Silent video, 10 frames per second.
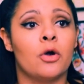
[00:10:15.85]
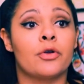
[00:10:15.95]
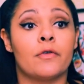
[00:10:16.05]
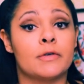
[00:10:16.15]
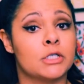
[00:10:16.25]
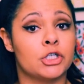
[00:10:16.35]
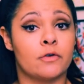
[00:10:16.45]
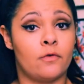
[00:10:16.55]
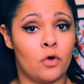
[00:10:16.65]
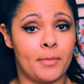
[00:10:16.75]
or the
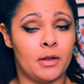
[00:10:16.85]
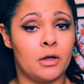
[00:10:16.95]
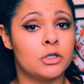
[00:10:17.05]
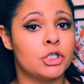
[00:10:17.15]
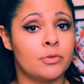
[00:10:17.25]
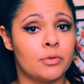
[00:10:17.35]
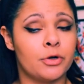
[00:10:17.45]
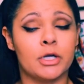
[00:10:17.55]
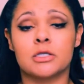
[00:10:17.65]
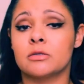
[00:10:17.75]
Physician Formula Shimmer
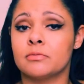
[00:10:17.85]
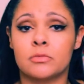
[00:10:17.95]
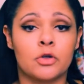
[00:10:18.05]
Bricks.